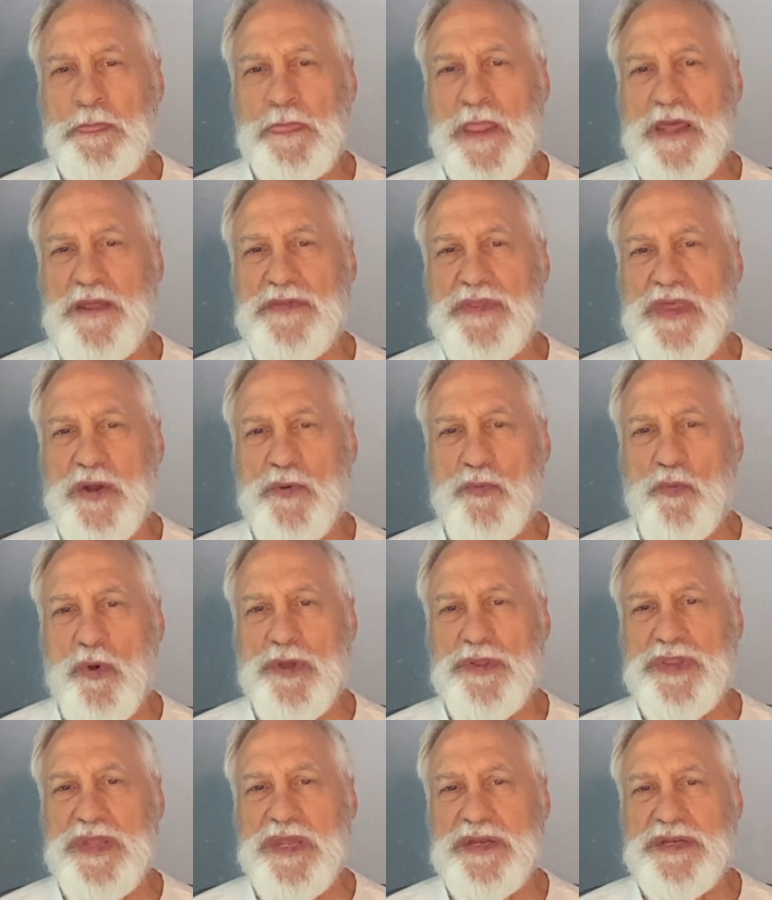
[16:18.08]
Then
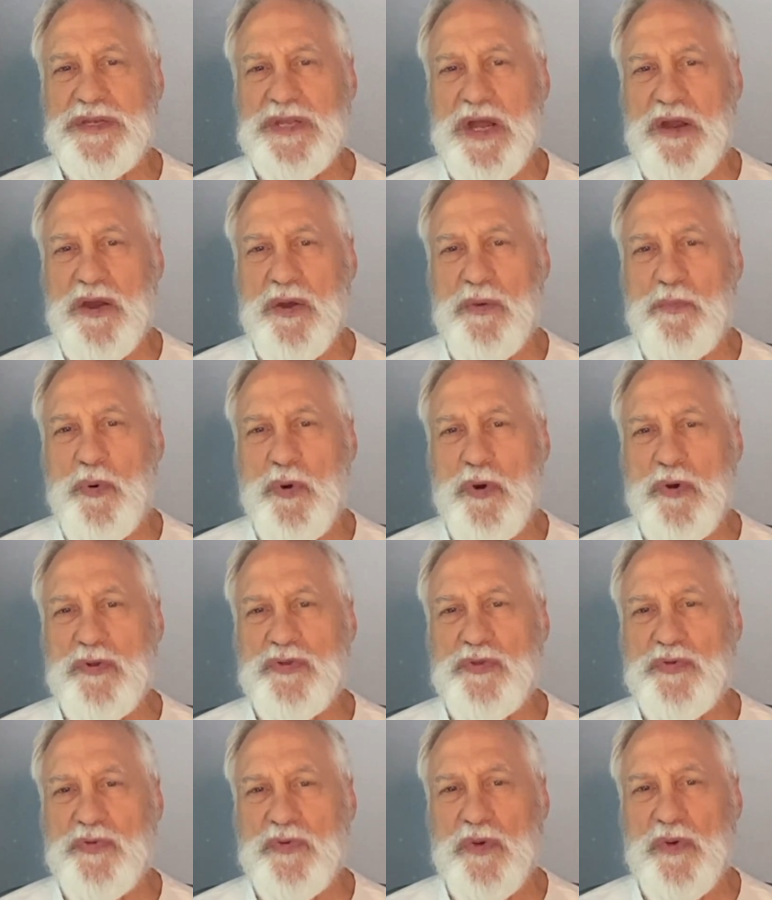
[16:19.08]
run the entire
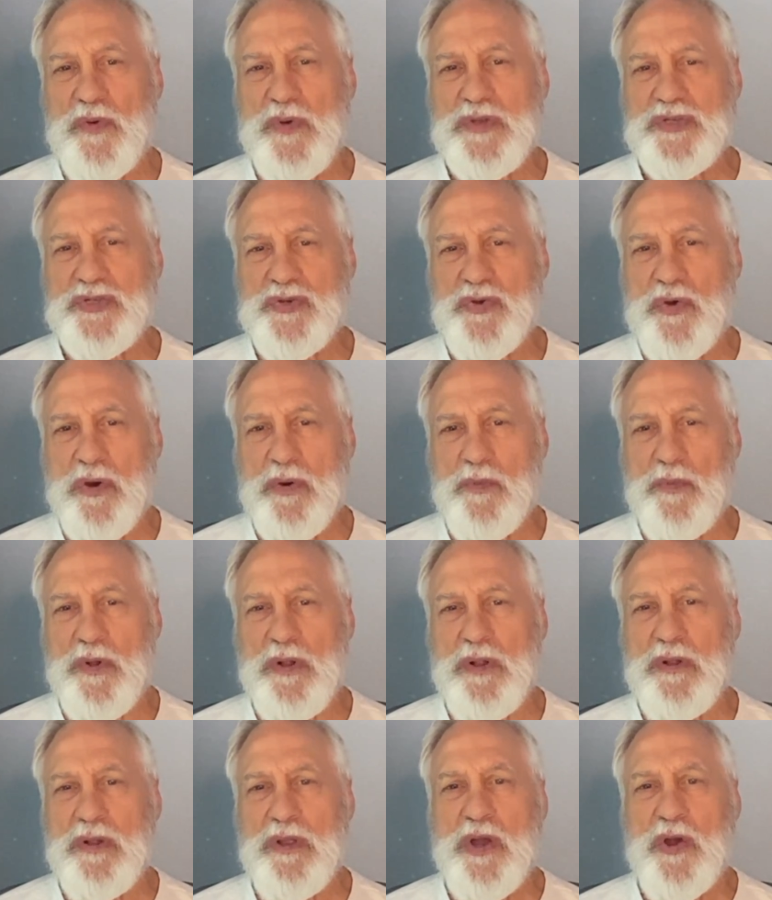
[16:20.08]
board through as
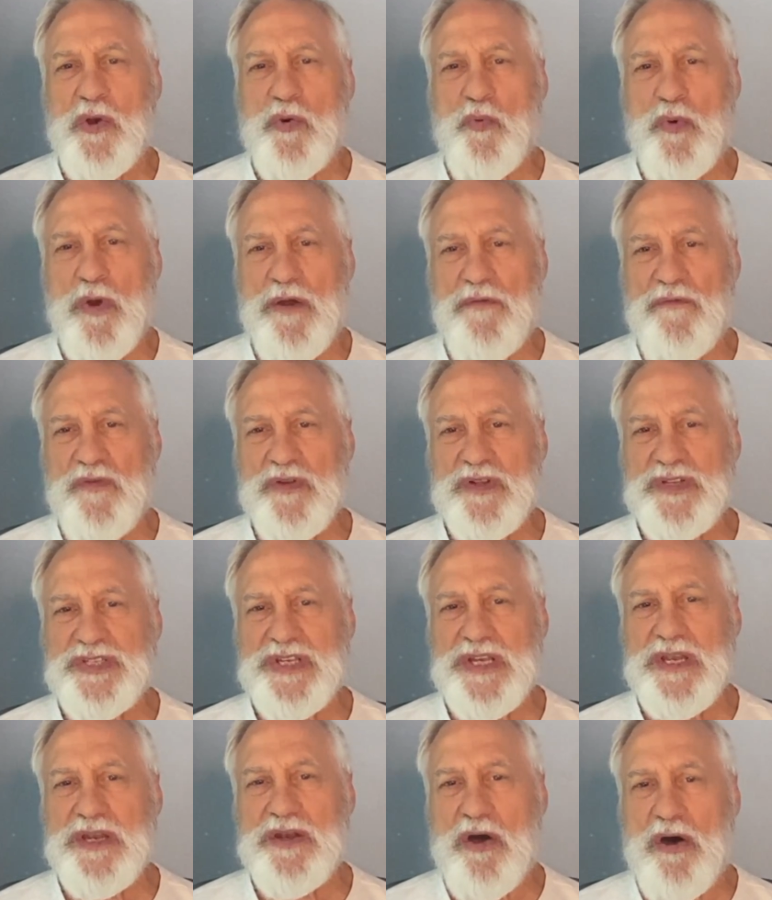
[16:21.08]
normal,
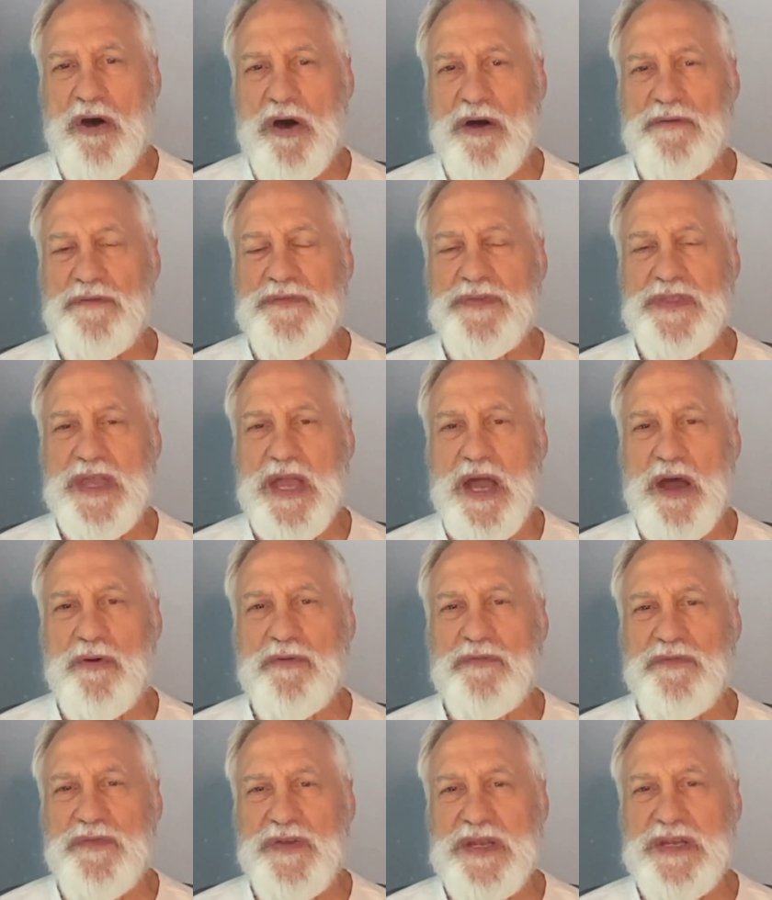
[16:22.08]
referencing off the
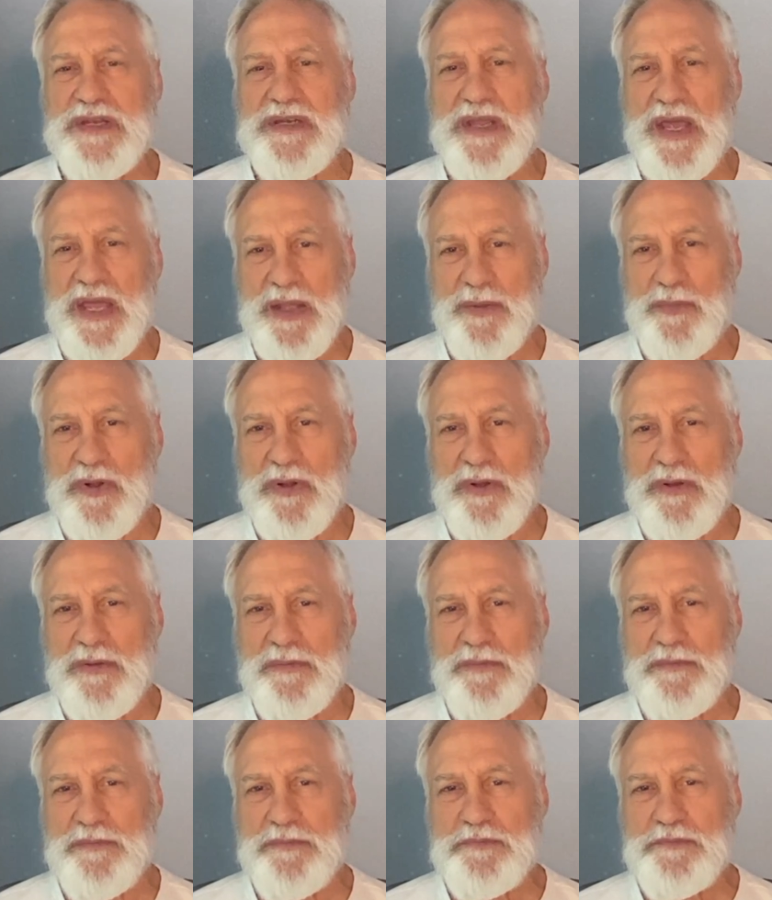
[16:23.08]
outfeed table.
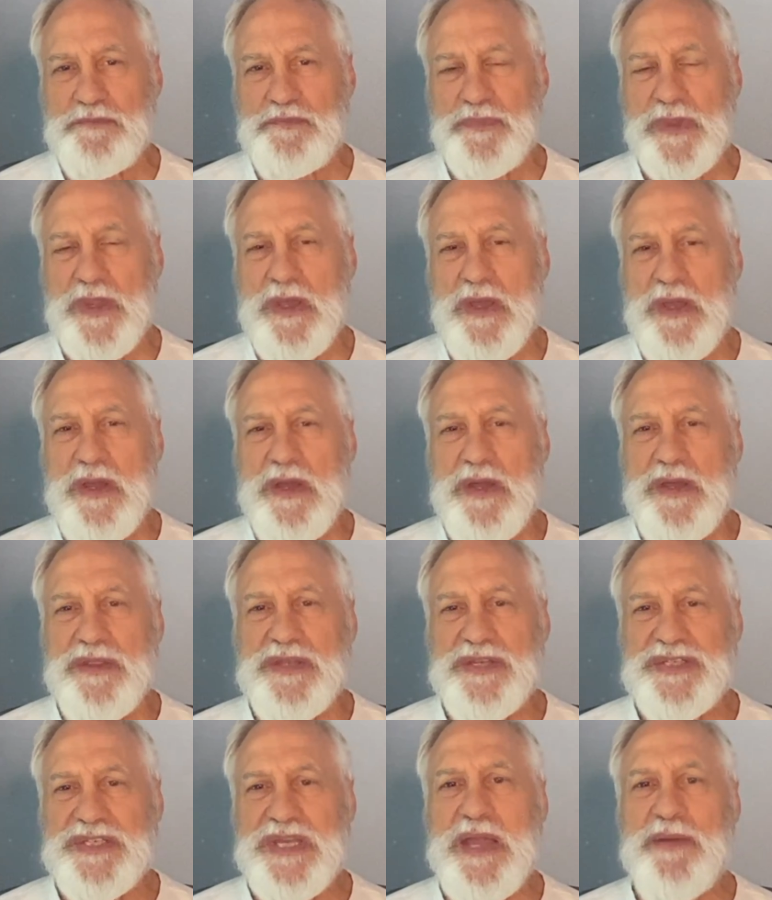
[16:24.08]

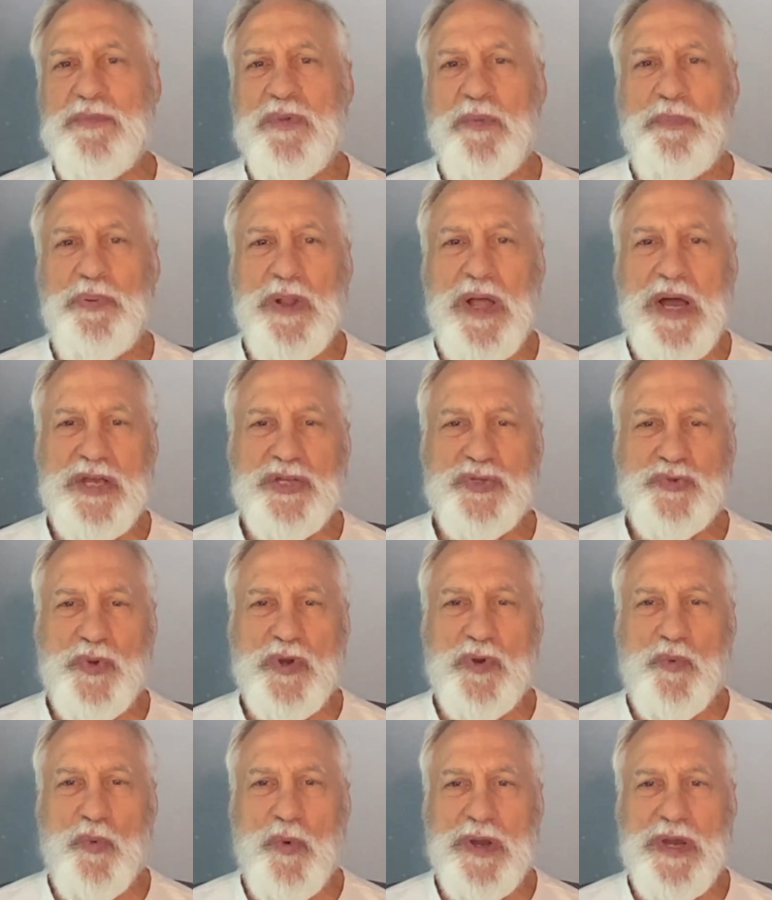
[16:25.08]
The same applies
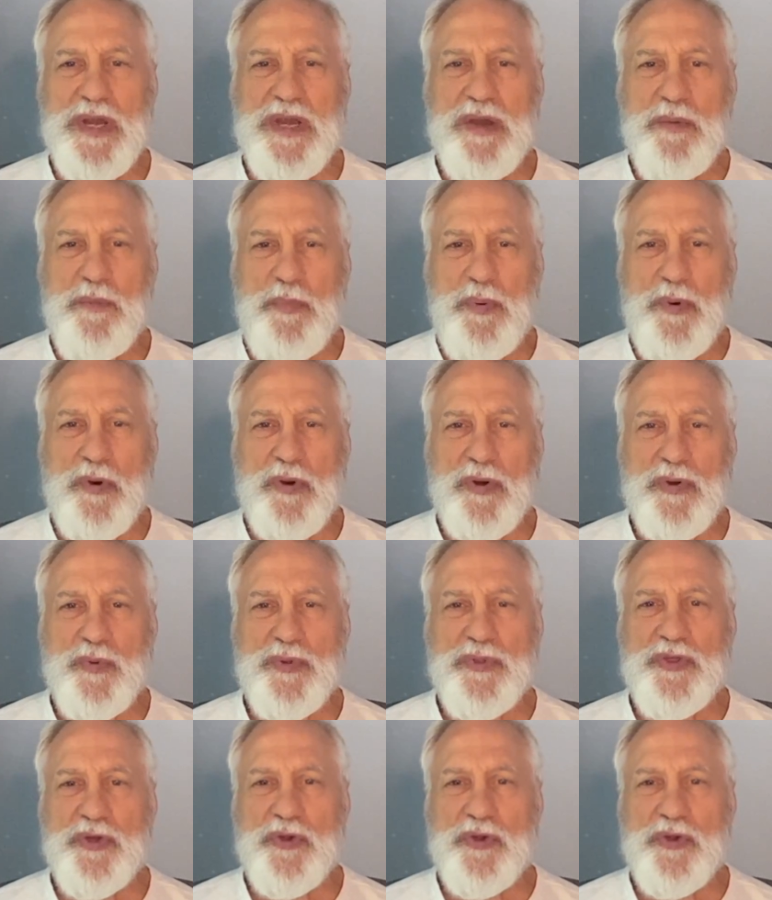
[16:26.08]
when running a board with a